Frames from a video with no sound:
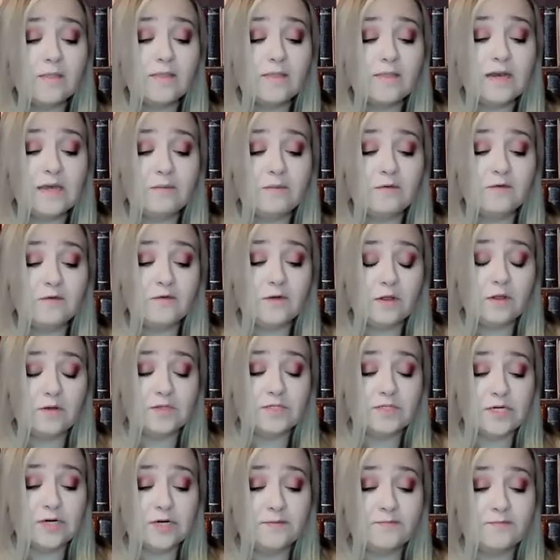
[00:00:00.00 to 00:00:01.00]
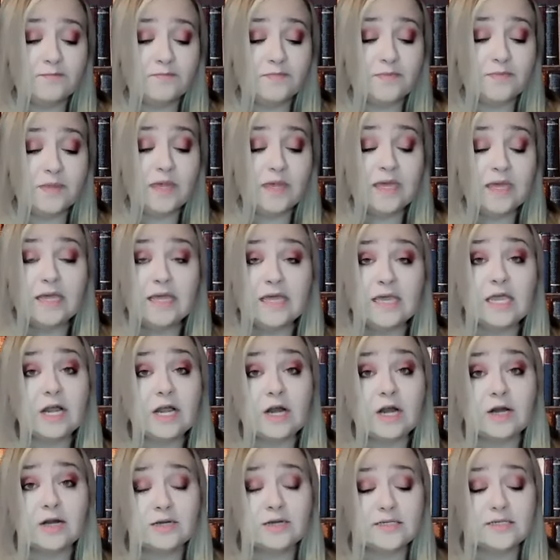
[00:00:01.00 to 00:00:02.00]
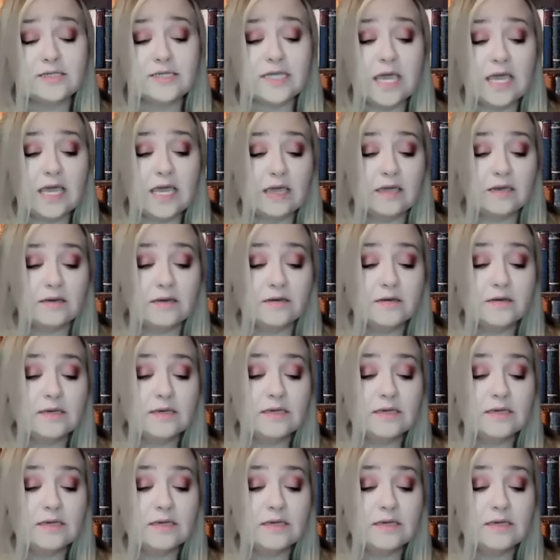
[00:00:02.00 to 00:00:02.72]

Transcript: Then he moved closer. Here, take it.